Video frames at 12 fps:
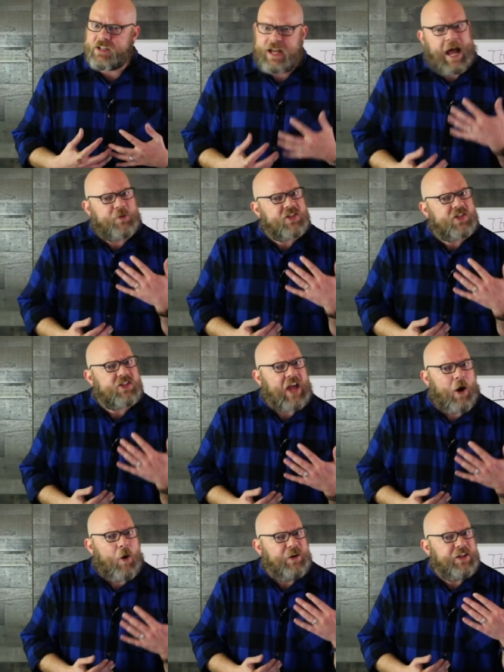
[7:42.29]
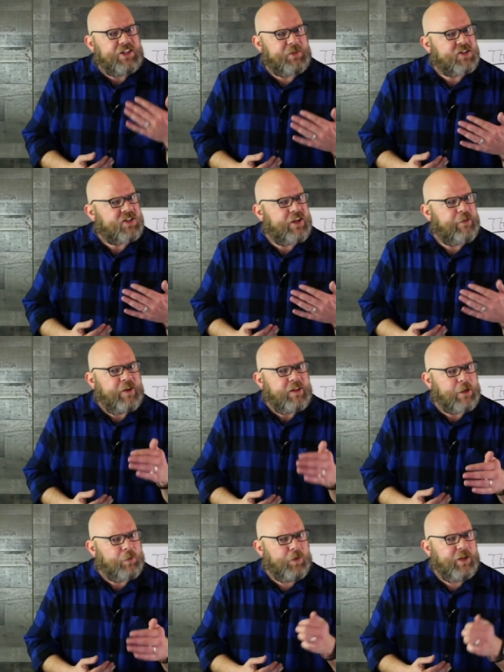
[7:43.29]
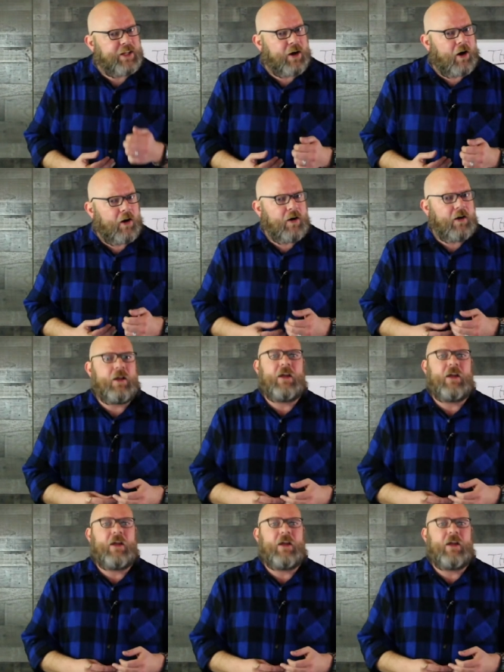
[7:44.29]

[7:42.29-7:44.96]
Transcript: and how sound and specific they really are.